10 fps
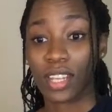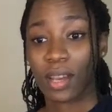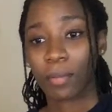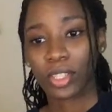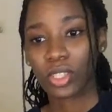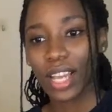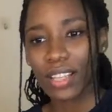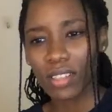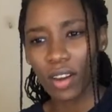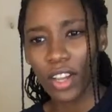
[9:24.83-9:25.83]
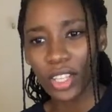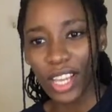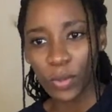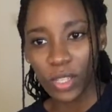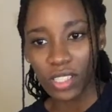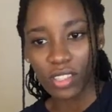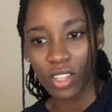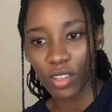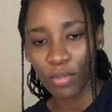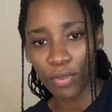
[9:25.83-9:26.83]
But you guys are you guys watching this
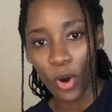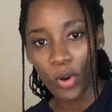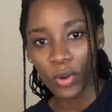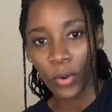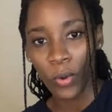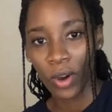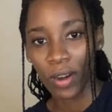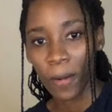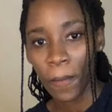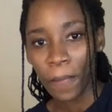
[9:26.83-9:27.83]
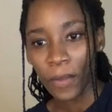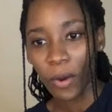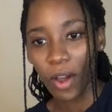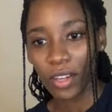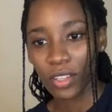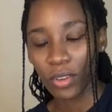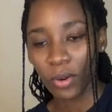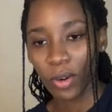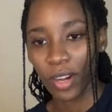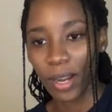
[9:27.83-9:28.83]
on your phone or on your